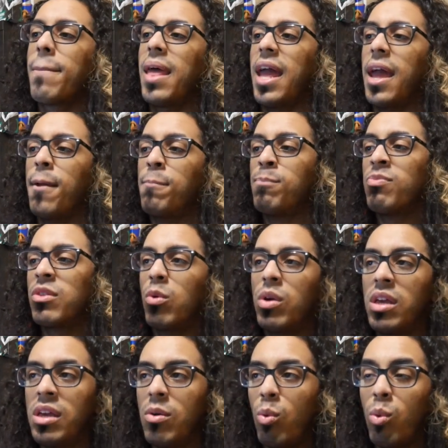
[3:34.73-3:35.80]
and
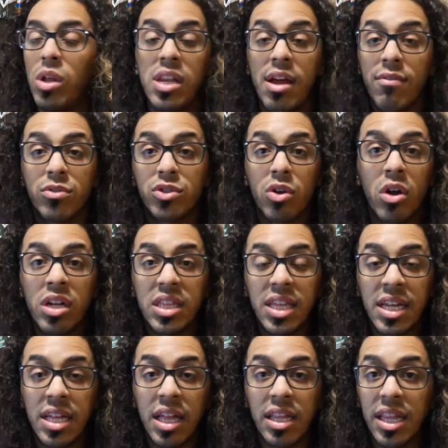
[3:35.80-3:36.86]
we we never saw
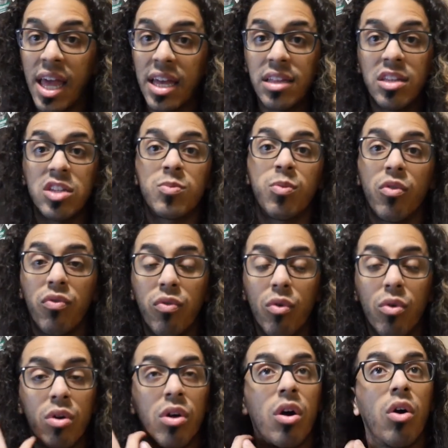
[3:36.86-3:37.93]
anything like this
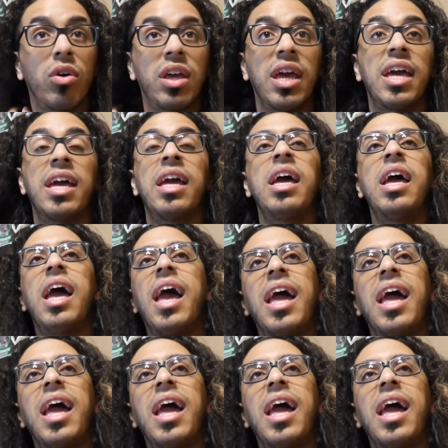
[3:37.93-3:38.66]
before okay